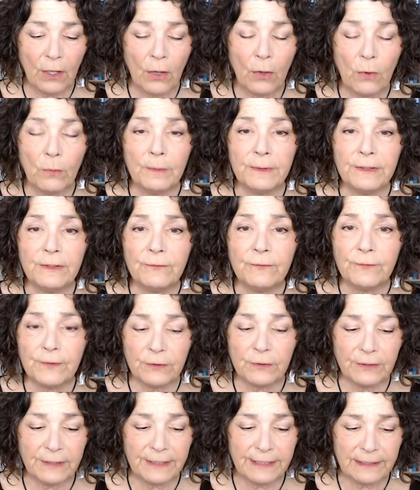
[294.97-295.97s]
When you
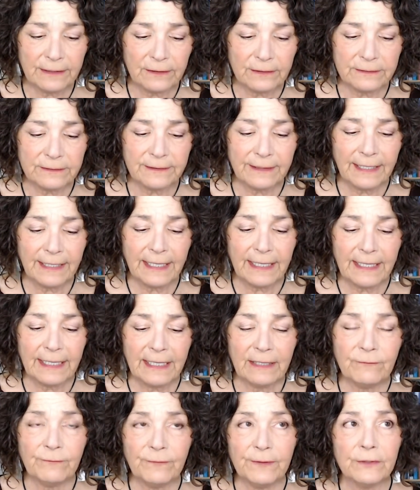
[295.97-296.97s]
feel guilt,
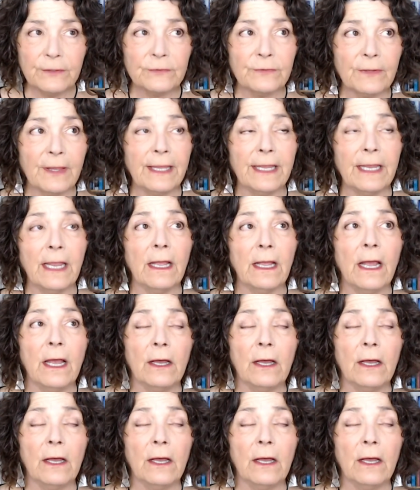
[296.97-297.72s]
it feels like,